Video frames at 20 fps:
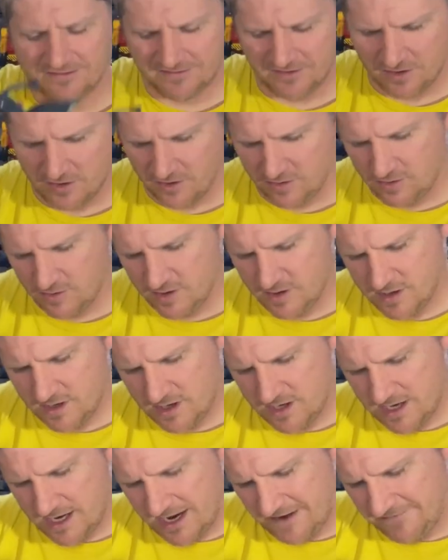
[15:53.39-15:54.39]
So
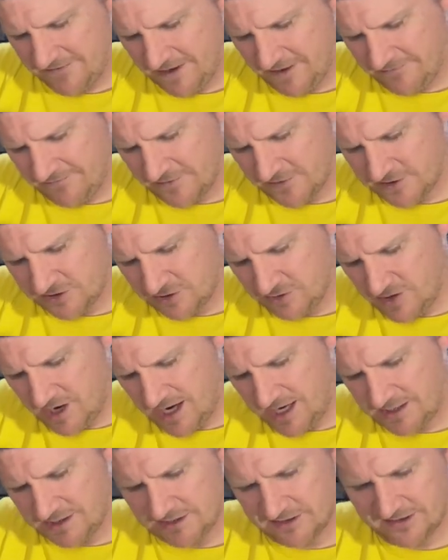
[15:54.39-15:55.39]
I figured for
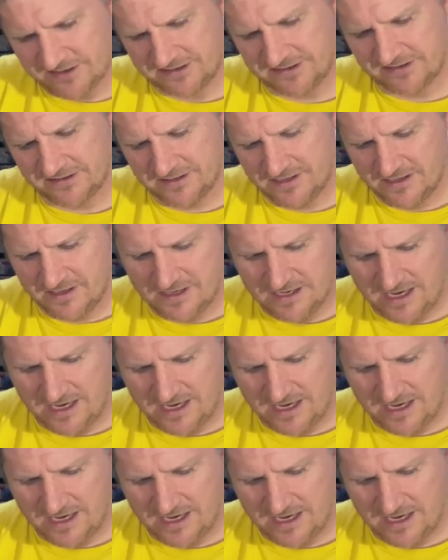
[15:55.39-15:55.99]
$2,